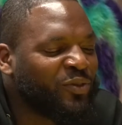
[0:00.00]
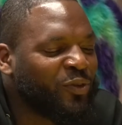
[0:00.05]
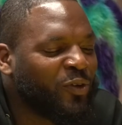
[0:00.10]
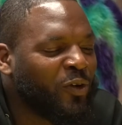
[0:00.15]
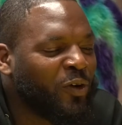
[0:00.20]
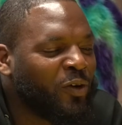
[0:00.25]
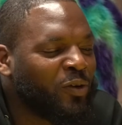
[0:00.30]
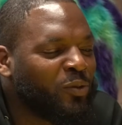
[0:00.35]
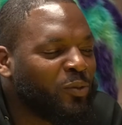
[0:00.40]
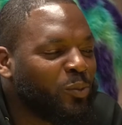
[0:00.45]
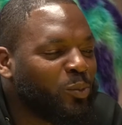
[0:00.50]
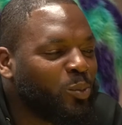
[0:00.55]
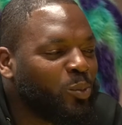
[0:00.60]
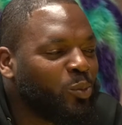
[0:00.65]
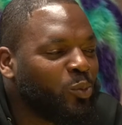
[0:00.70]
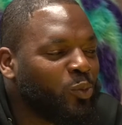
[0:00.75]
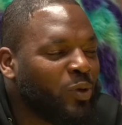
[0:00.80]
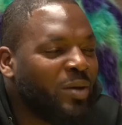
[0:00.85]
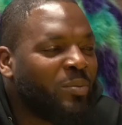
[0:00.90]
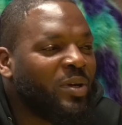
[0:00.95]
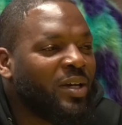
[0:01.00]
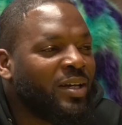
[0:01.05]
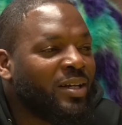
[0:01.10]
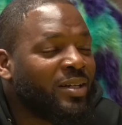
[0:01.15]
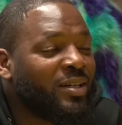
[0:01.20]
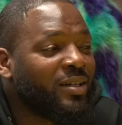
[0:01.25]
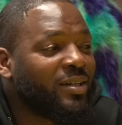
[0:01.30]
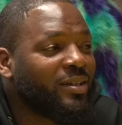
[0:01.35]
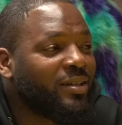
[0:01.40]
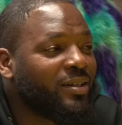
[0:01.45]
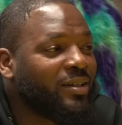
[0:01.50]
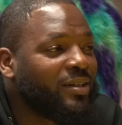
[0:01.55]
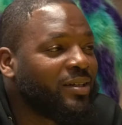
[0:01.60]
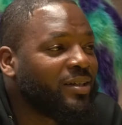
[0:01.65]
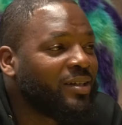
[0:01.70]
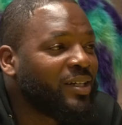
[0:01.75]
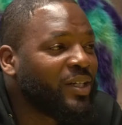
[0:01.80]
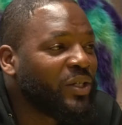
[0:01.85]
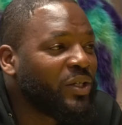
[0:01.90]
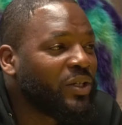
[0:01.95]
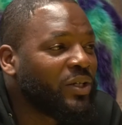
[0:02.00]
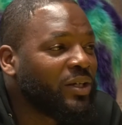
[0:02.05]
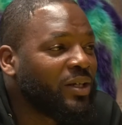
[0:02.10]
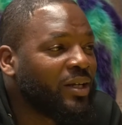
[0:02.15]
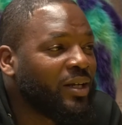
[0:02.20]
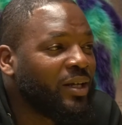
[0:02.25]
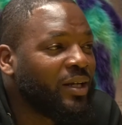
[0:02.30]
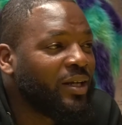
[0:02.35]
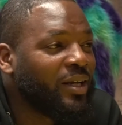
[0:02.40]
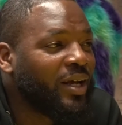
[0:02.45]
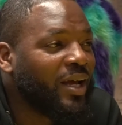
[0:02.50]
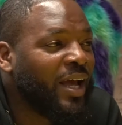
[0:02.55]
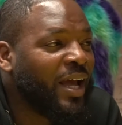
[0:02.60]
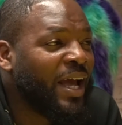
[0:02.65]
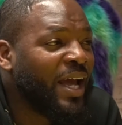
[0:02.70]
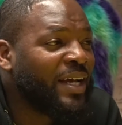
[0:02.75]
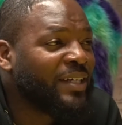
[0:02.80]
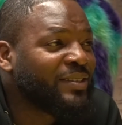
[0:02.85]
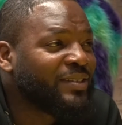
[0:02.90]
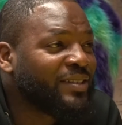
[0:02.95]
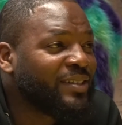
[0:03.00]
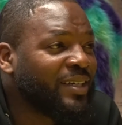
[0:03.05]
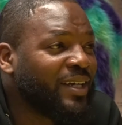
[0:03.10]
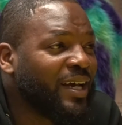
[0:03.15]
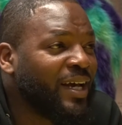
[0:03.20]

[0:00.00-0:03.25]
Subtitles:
for women has